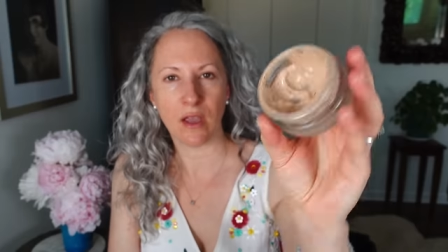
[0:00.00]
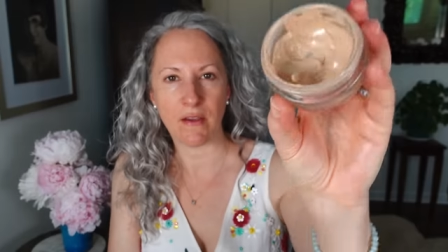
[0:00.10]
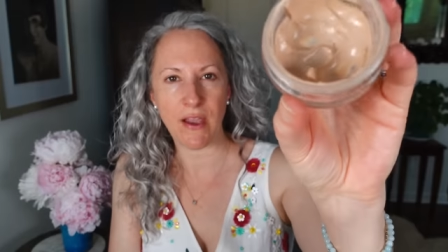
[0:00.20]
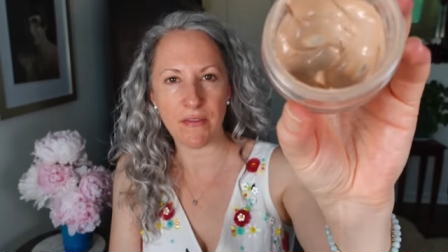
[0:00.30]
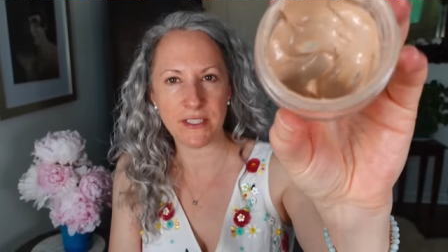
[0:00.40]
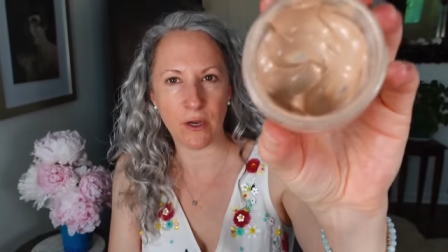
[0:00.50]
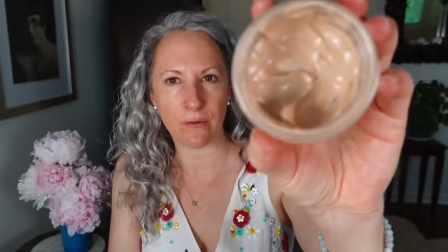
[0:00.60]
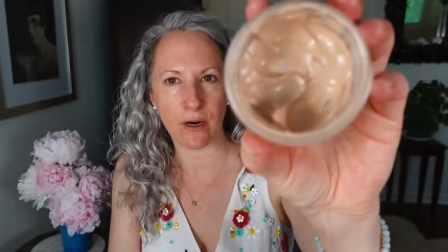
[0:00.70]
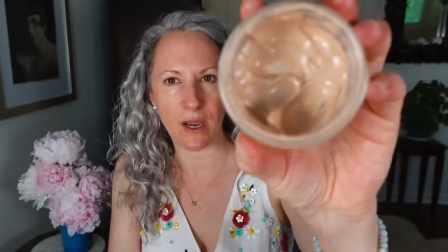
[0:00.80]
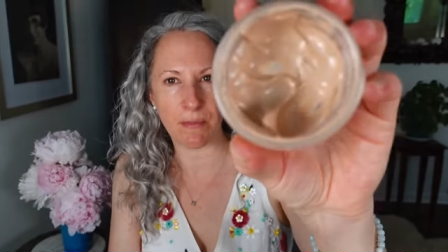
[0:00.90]
I've had this now
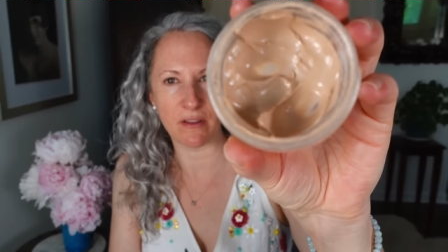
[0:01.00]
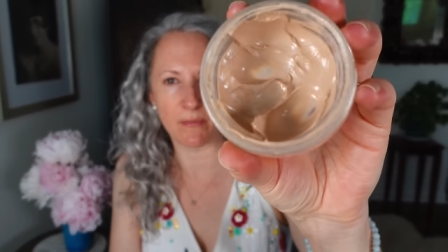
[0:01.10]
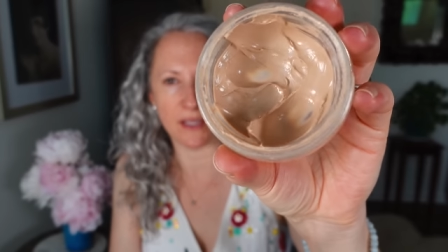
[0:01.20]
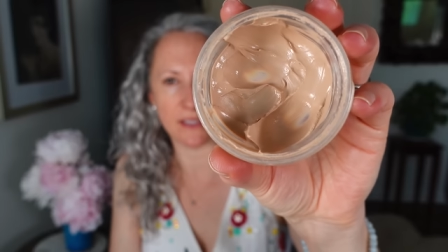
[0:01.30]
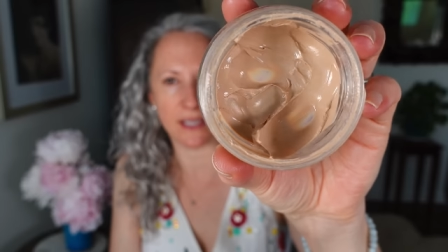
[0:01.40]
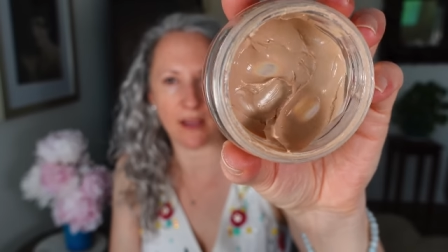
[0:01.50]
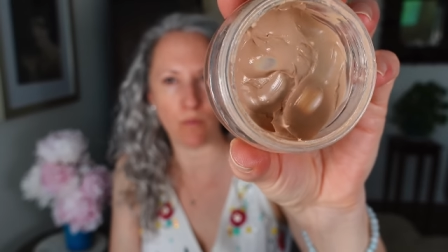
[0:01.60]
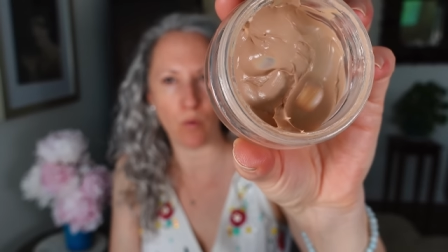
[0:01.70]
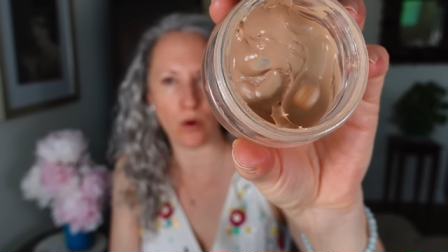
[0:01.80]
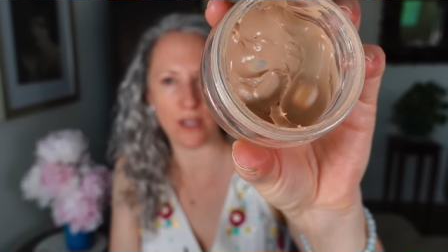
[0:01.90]
for a couple of months and
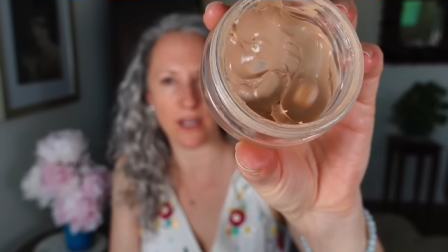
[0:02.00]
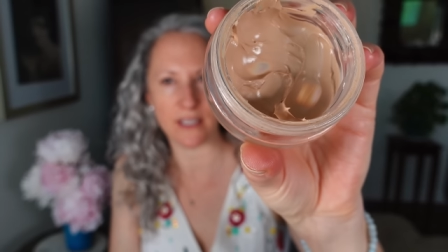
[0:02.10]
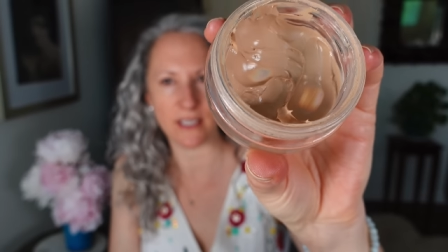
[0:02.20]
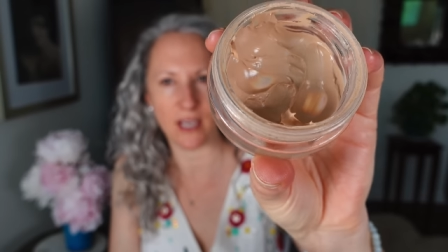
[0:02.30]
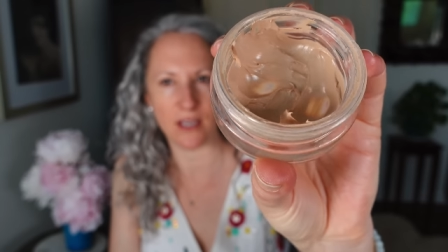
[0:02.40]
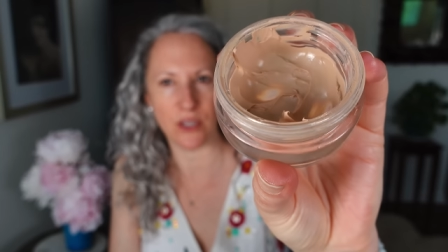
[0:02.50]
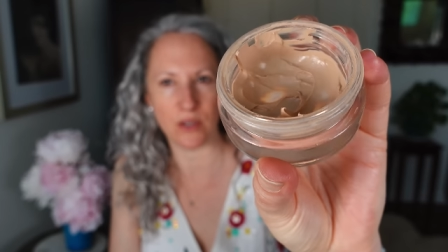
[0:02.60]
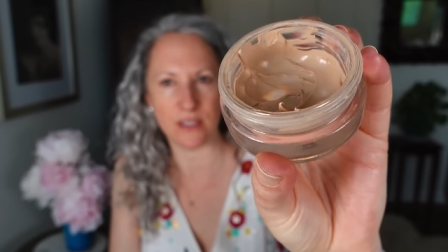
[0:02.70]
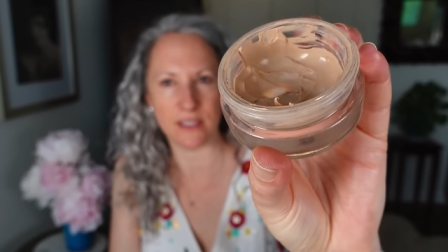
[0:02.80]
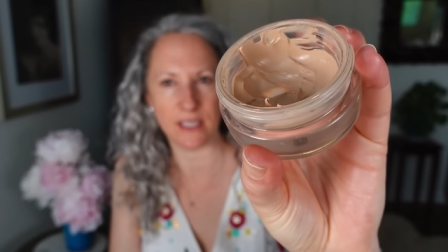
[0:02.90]
I've worn it a ton. You
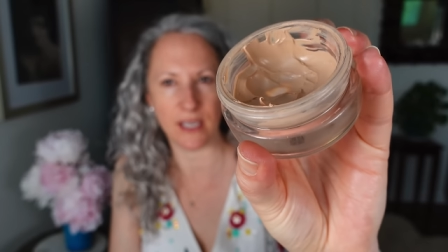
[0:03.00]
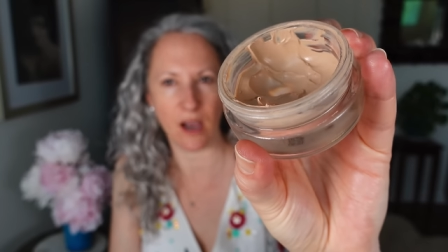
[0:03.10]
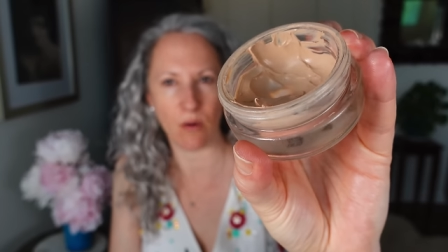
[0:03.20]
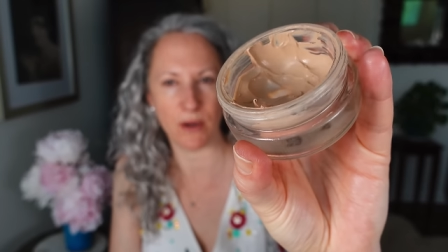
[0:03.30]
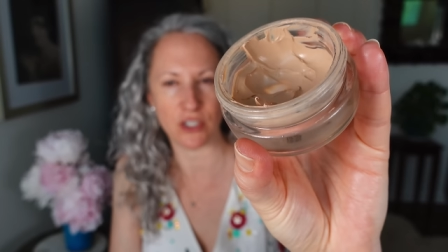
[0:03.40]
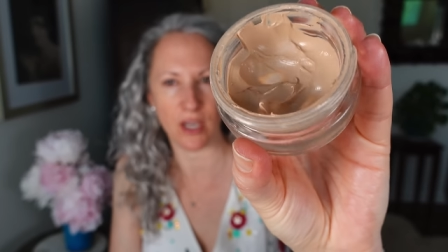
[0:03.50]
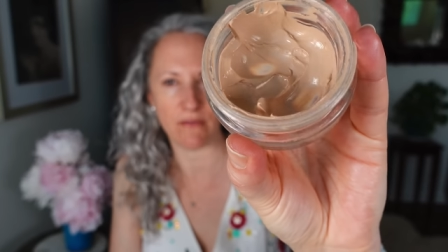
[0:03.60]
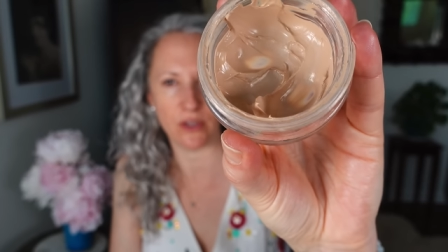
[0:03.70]
can see how much I've